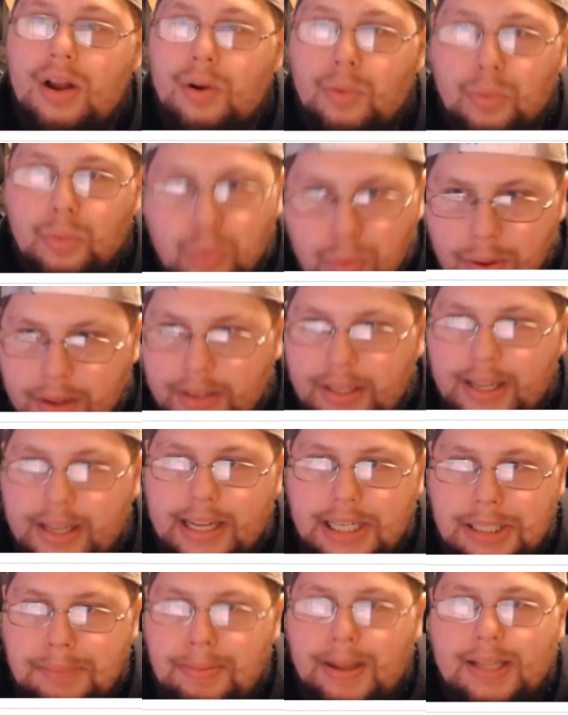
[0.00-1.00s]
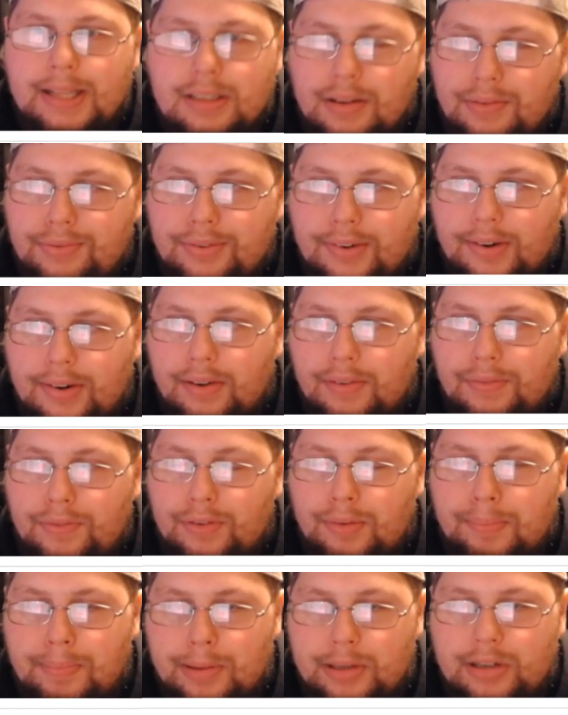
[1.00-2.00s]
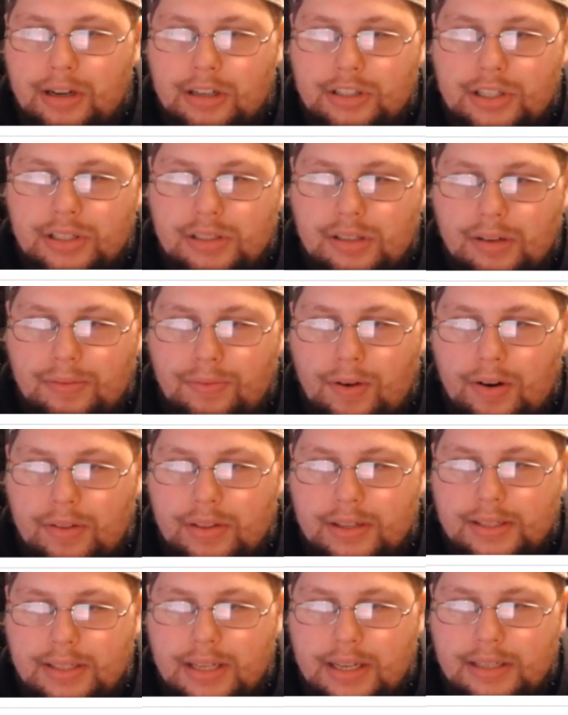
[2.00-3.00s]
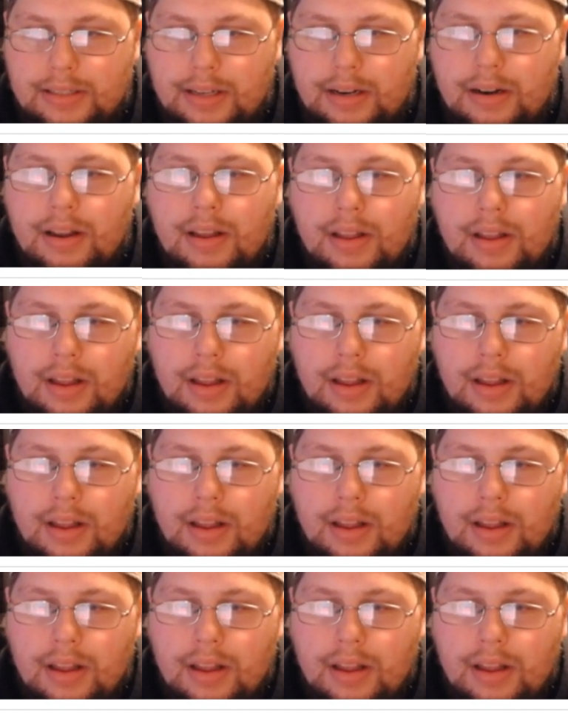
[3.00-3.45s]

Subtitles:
really expensive for production so far this season,